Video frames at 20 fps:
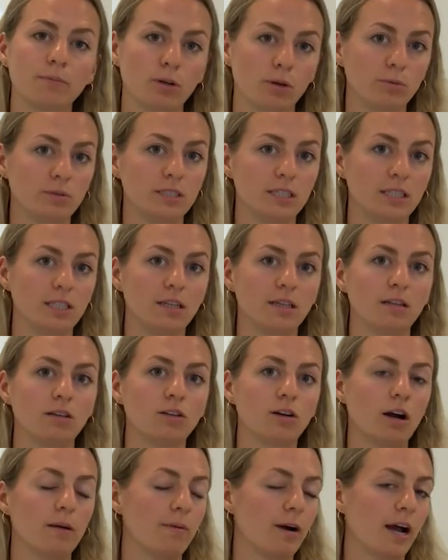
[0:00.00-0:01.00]
protein,
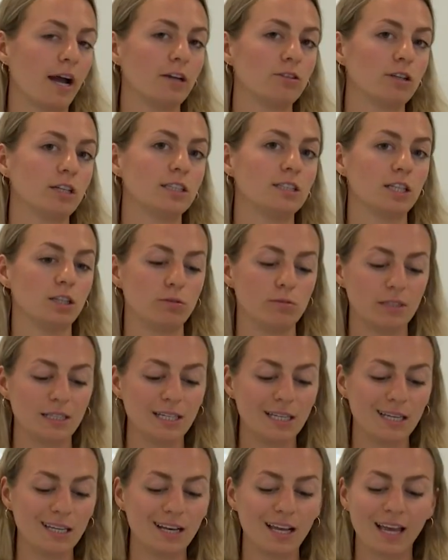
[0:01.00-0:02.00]
carbohydrates that you
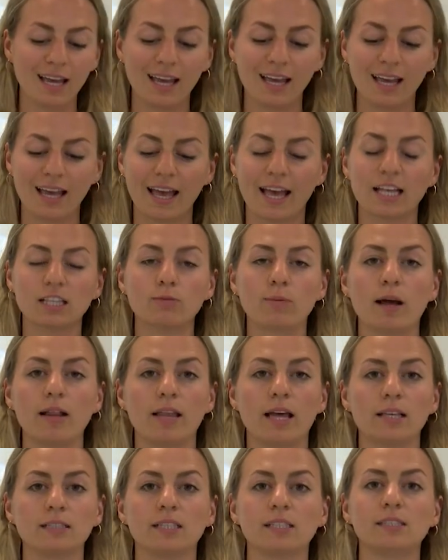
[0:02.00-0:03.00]
need, as
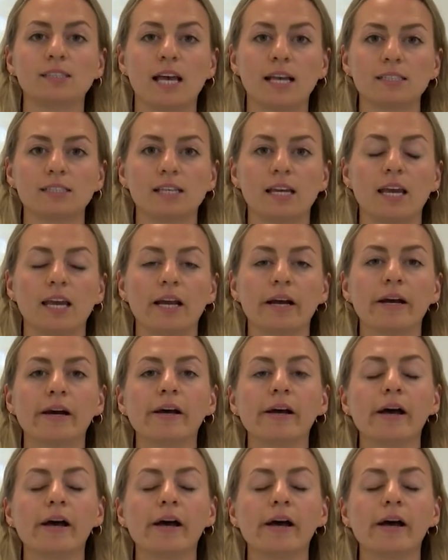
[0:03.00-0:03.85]
well as assessing